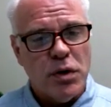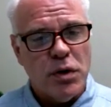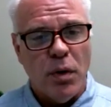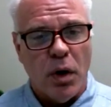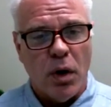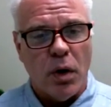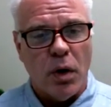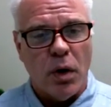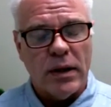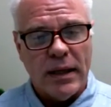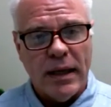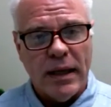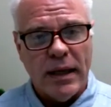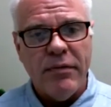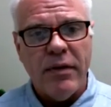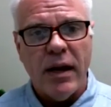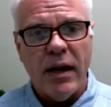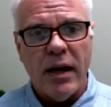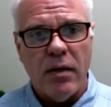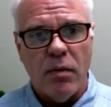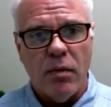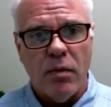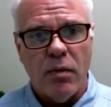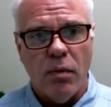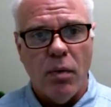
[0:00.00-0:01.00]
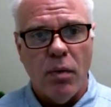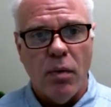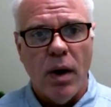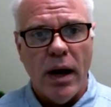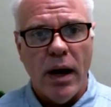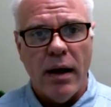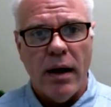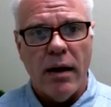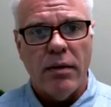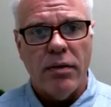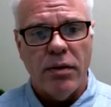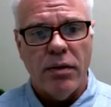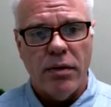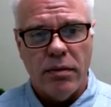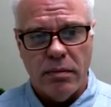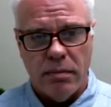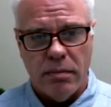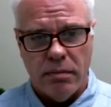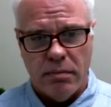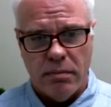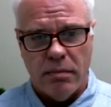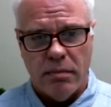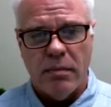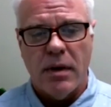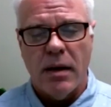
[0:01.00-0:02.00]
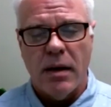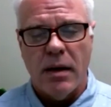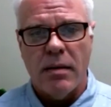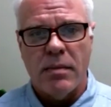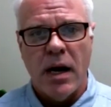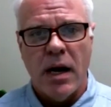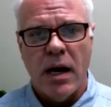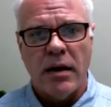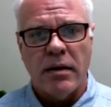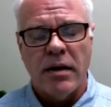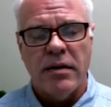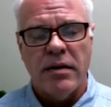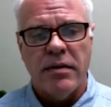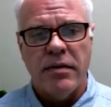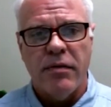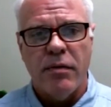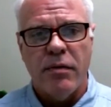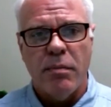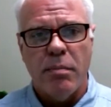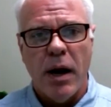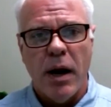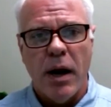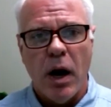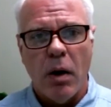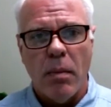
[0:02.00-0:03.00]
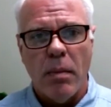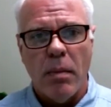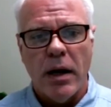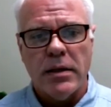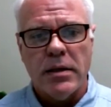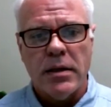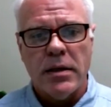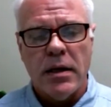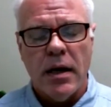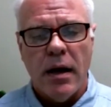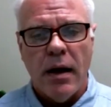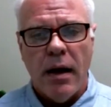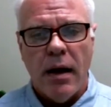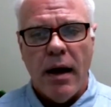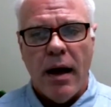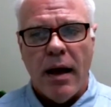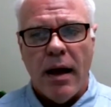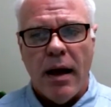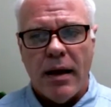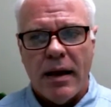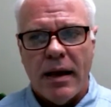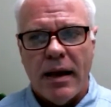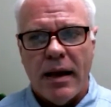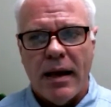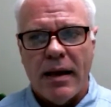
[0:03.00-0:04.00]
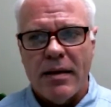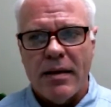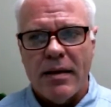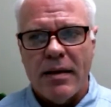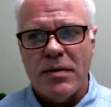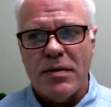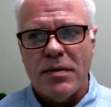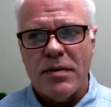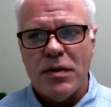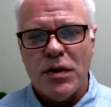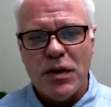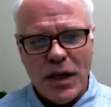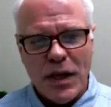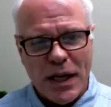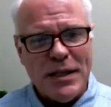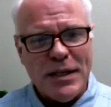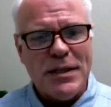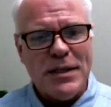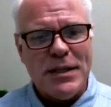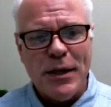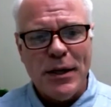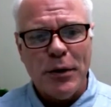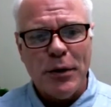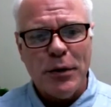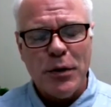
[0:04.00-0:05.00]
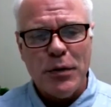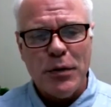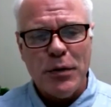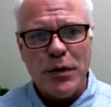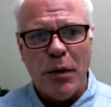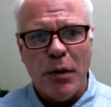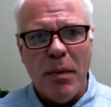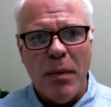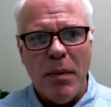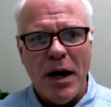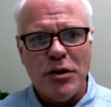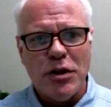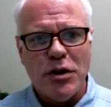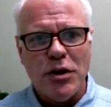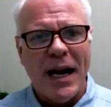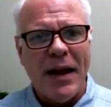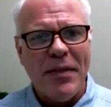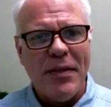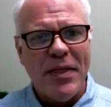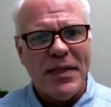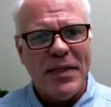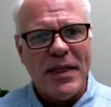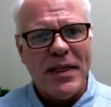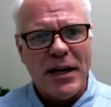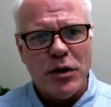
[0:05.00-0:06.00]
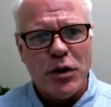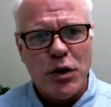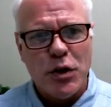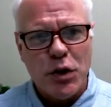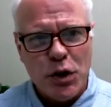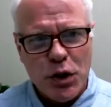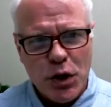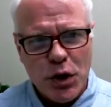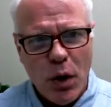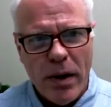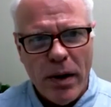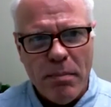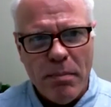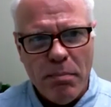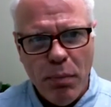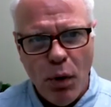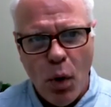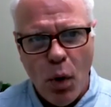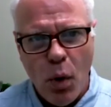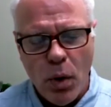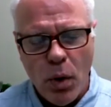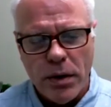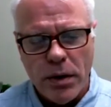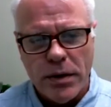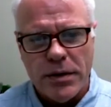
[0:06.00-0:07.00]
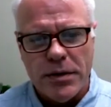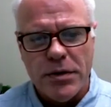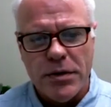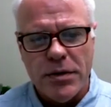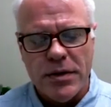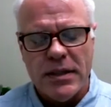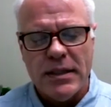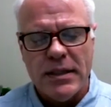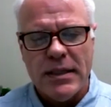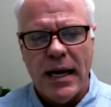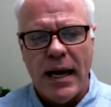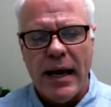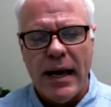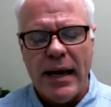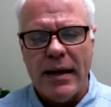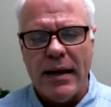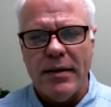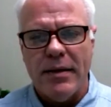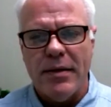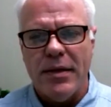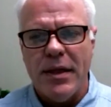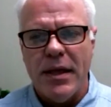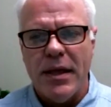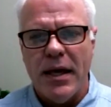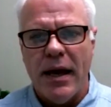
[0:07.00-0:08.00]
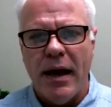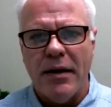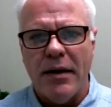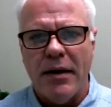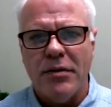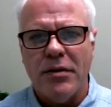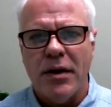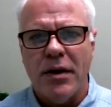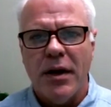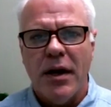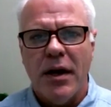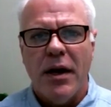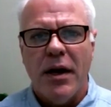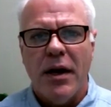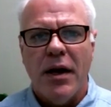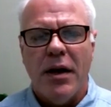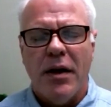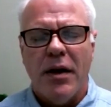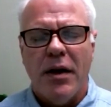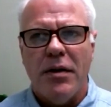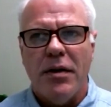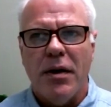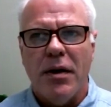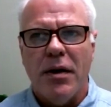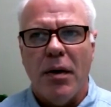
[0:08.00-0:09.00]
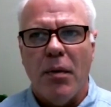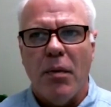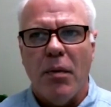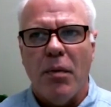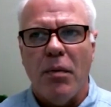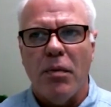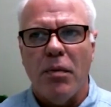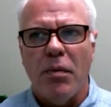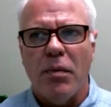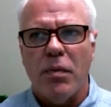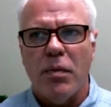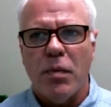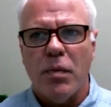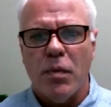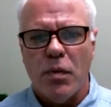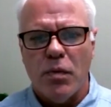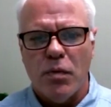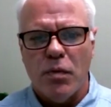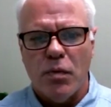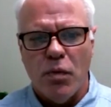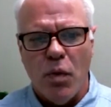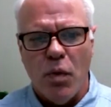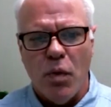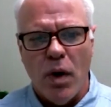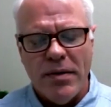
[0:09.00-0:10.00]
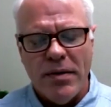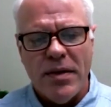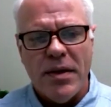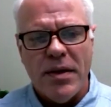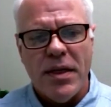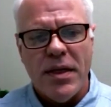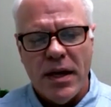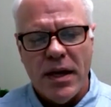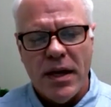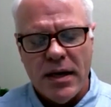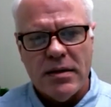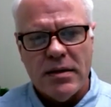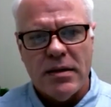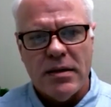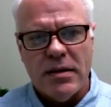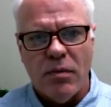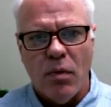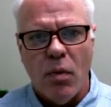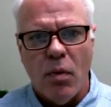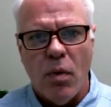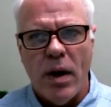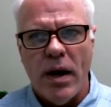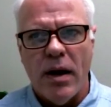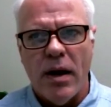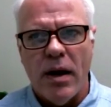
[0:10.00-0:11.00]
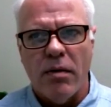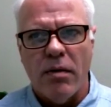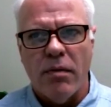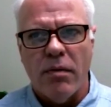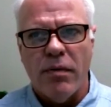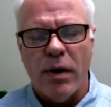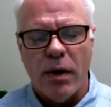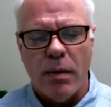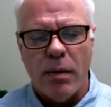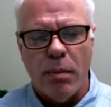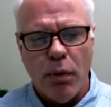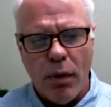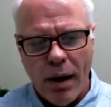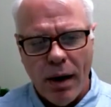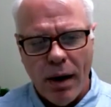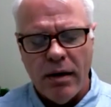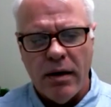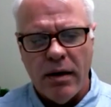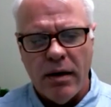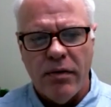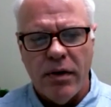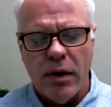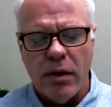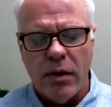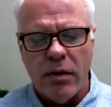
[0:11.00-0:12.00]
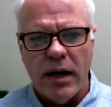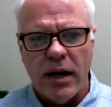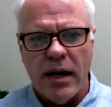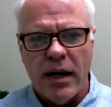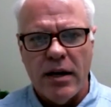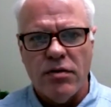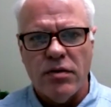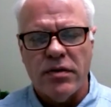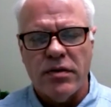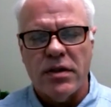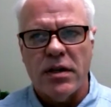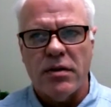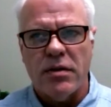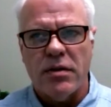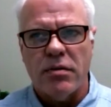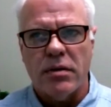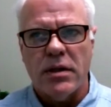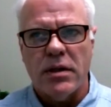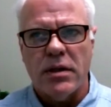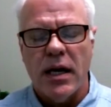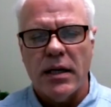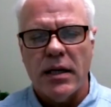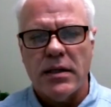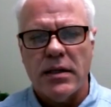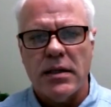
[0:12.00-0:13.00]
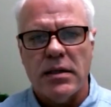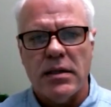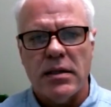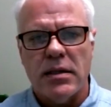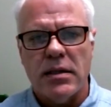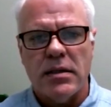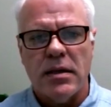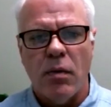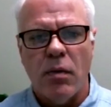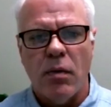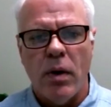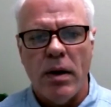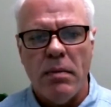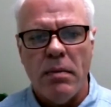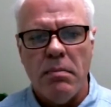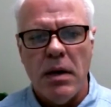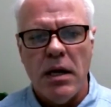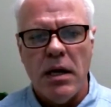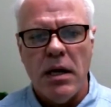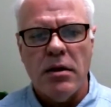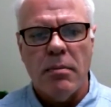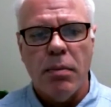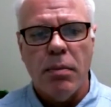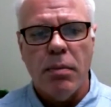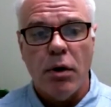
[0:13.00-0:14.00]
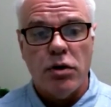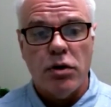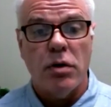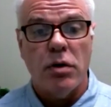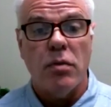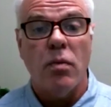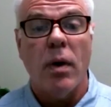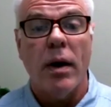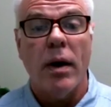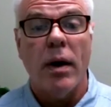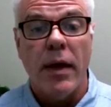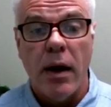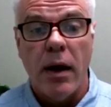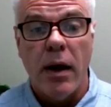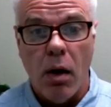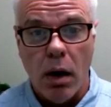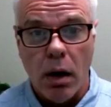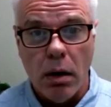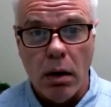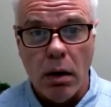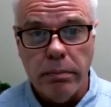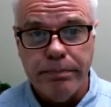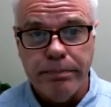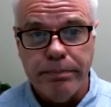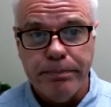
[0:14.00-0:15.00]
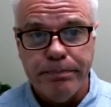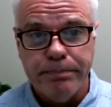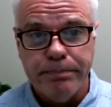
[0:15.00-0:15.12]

who are living with cognitive impairment can still do so much. And I think that is so important to say that, you know, one of the things that we are very proud of here at Age of Central Texas is that we meet the person where they are,